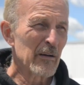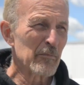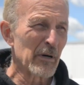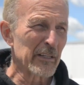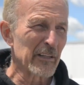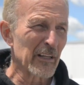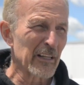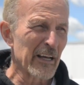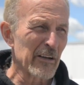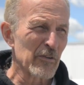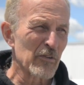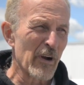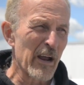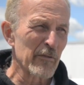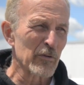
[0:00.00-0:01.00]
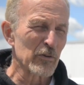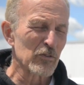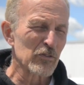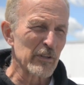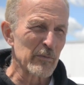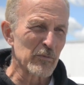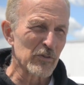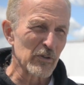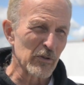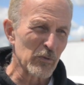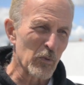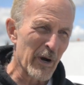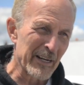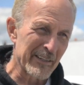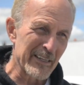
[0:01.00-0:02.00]
But a lot of drivers seem
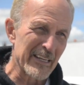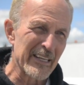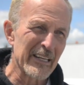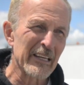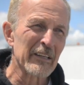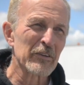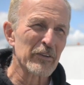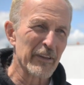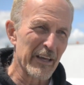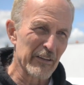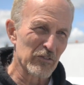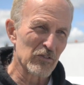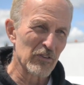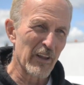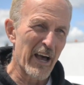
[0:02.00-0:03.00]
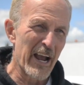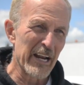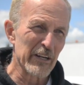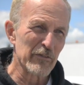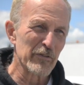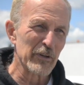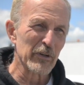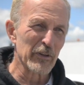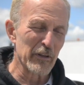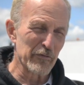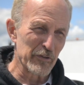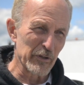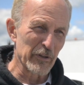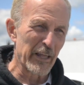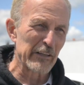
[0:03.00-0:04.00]
to want to get into that slide feel. They
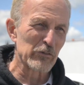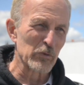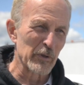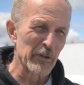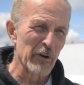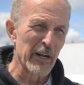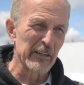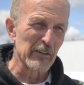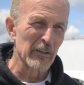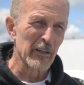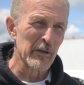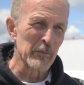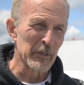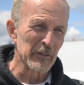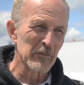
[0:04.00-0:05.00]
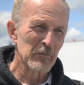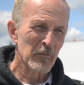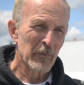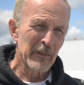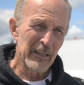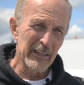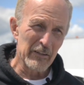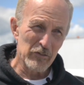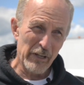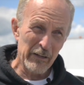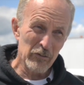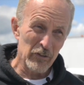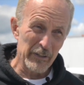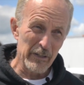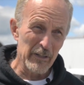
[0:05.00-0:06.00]
feel that's when they're at the limit. And it's
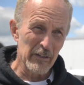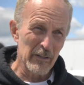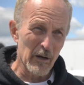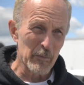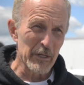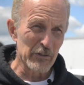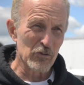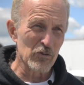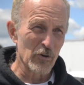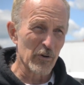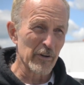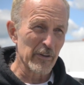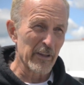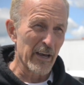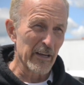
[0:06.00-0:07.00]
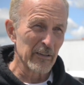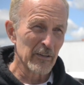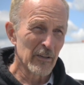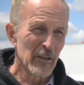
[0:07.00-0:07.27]
actually a bit short of that.